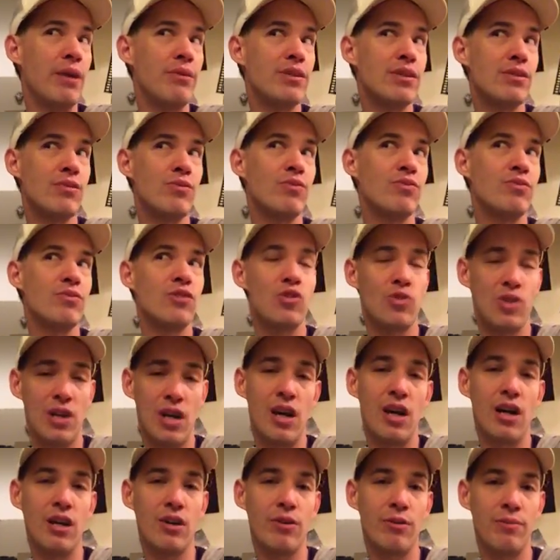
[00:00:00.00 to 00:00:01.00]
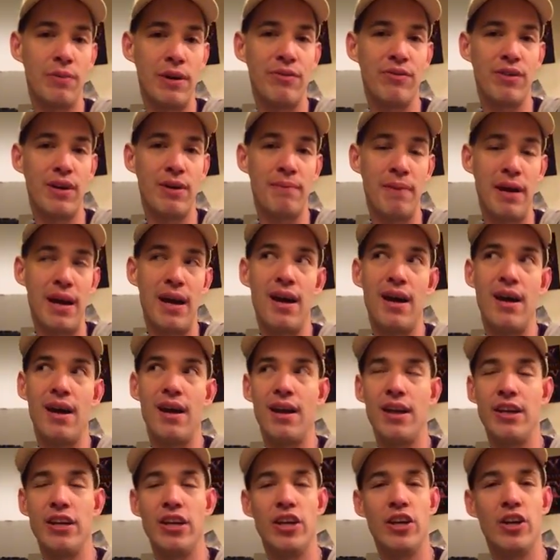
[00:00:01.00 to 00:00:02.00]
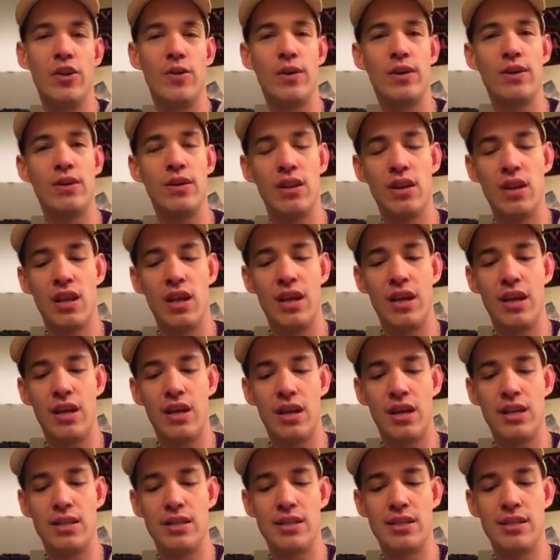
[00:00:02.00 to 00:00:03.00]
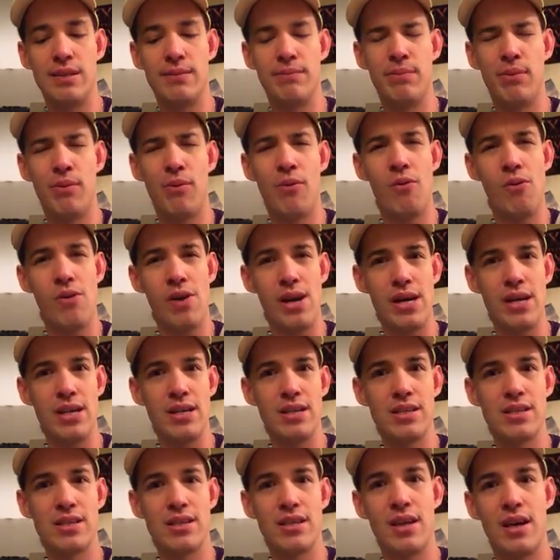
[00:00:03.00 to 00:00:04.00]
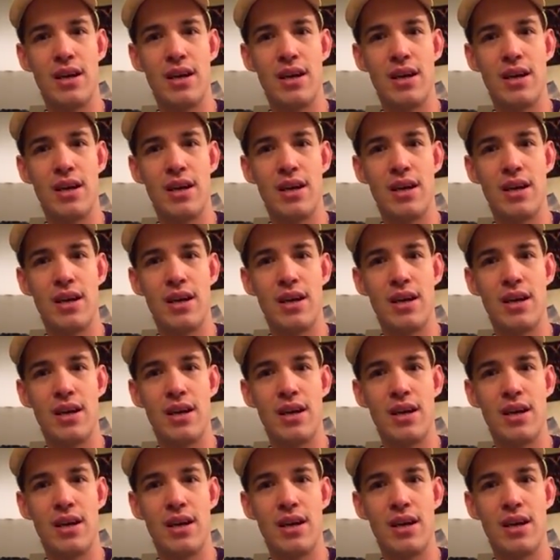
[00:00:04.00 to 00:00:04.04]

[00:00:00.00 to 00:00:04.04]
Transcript: was drunk with my friend Matt, and and like at some point,